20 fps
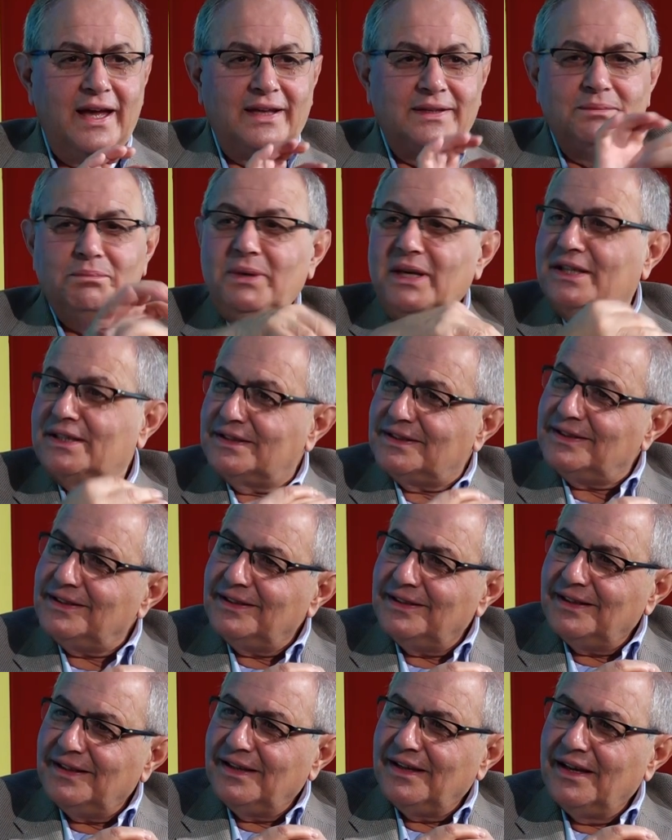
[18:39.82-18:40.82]
and mix.
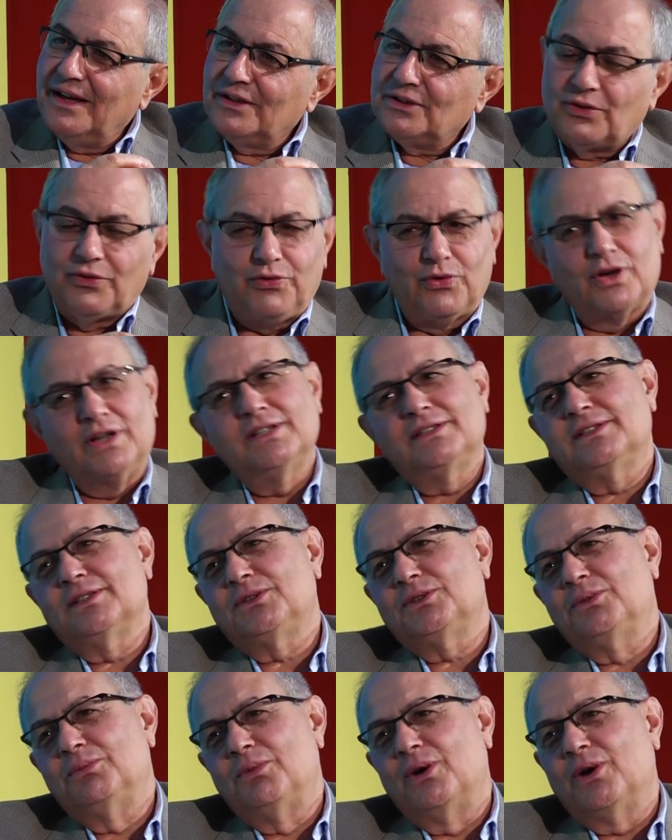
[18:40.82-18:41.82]
So for
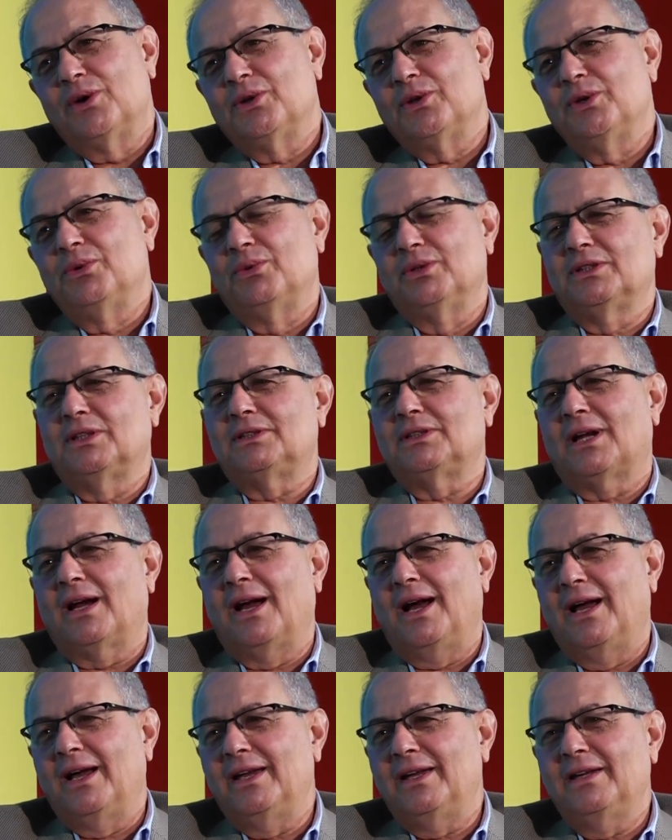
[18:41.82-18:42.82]
instance, tomorrow you want to
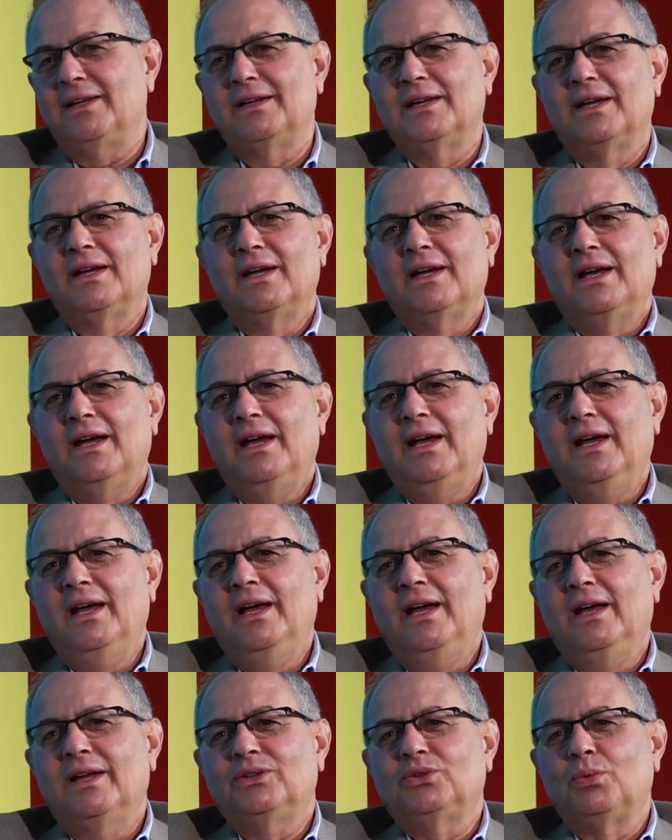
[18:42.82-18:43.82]
try
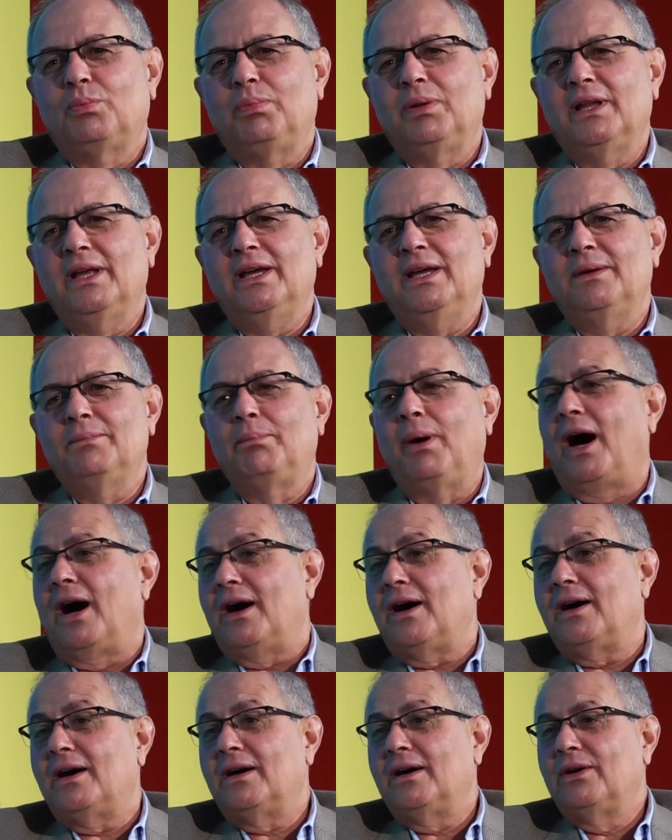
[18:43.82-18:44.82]
to play
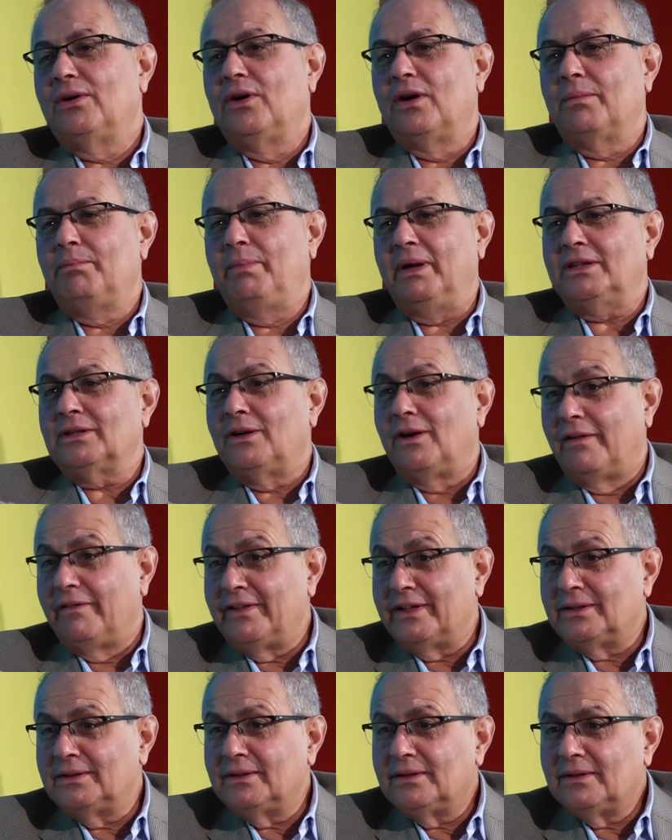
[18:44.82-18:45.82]
Bach or
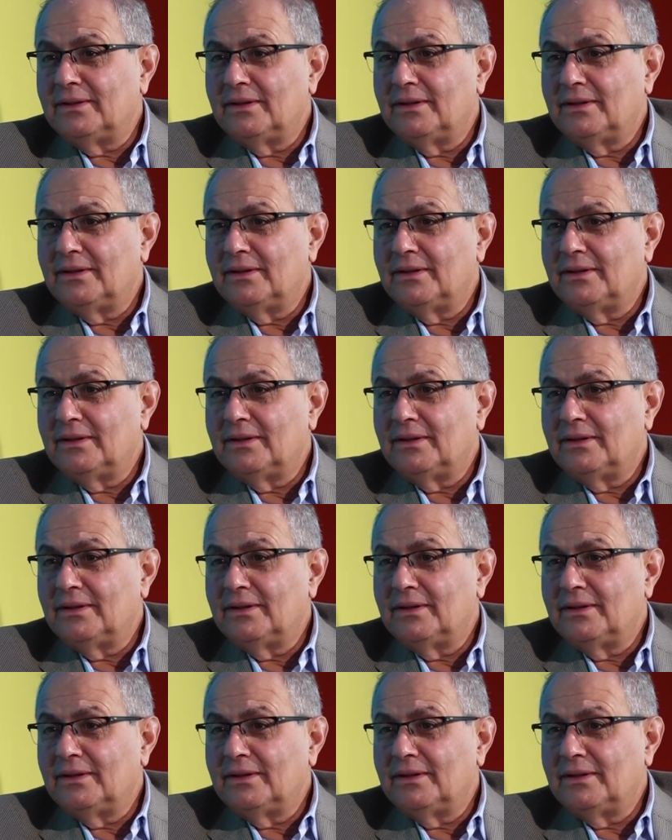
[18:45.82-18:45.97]
Beethoven,